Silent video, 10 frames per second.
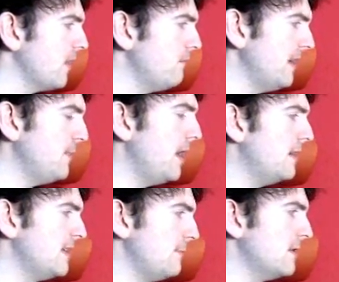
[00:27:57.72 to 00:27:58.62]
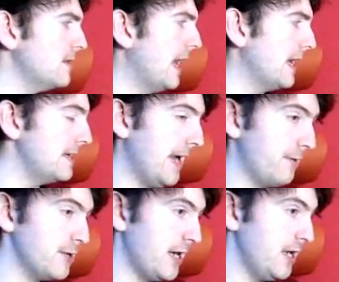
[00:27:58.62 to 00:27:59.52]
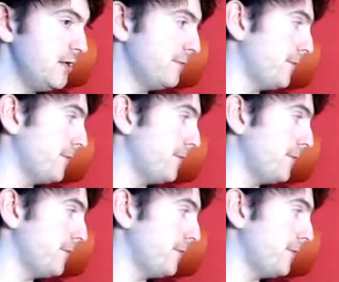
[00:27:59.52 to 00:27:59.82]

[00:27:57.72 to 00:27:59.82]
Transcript: We personally would like a name change.